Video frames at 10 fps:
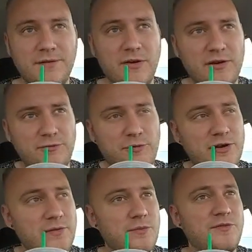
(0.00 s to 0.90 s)

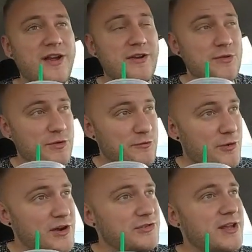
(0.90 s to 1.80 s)
Very
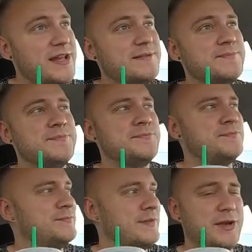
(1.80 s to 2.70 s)
refreshing,
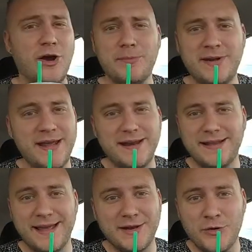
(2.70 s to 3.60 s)

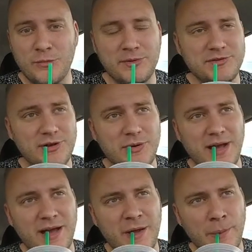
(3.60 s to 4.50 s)
carbonated like a normal
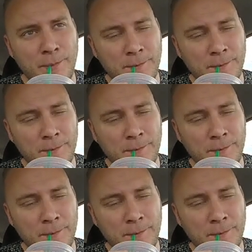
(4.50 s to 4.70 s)
soda.